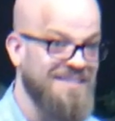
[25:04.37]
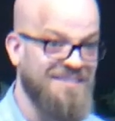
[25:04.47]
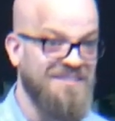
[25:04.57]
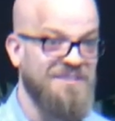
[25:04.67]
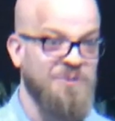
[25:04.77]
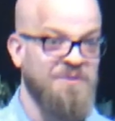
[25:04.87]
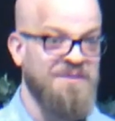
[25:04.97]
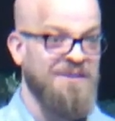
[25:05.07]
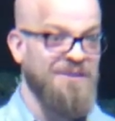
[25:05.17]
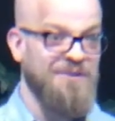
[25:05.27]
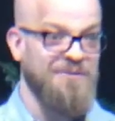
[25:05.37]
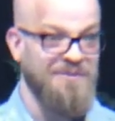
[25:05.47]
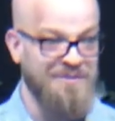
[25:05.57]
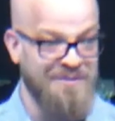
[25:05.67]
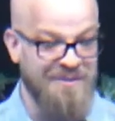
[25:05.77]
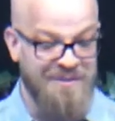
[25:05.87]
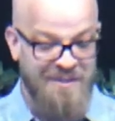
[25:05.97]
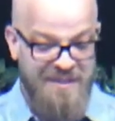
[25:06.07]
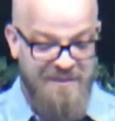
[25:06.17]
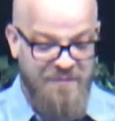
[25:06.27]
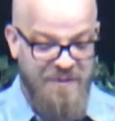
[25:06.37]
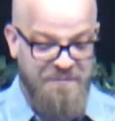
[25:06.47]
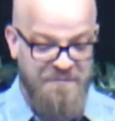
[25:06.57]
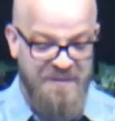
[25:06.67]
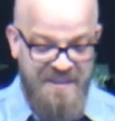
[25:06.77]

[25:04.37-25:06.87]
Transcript: exists within you. If, if,